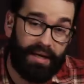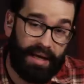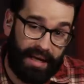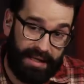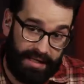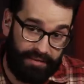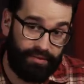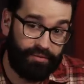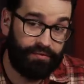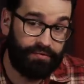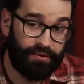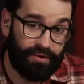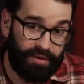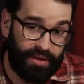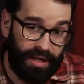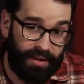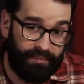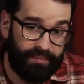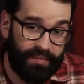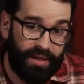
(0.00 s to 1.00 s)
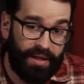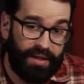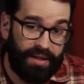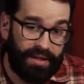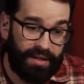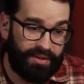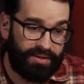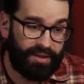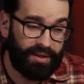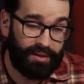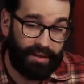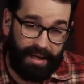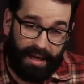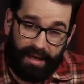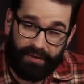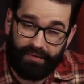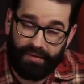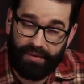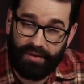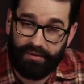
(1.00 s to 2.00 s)
and even for them, is to
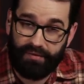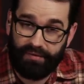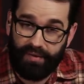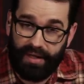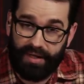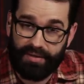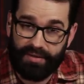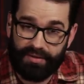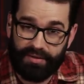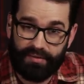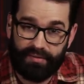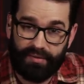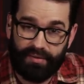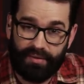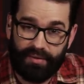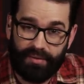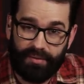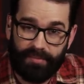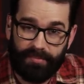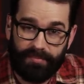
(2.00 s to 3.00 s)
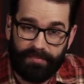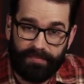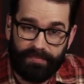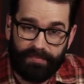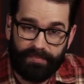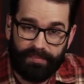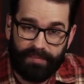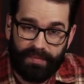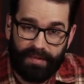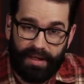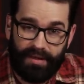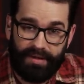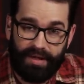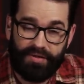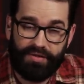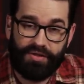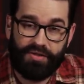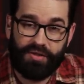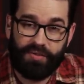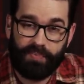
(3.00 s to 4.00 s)
laugh in their face and
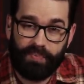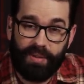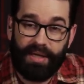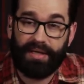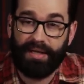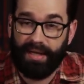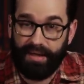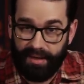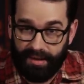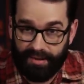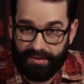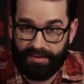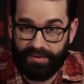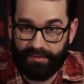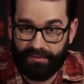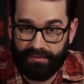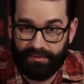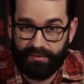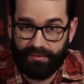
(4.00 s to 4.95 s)
then spit in it.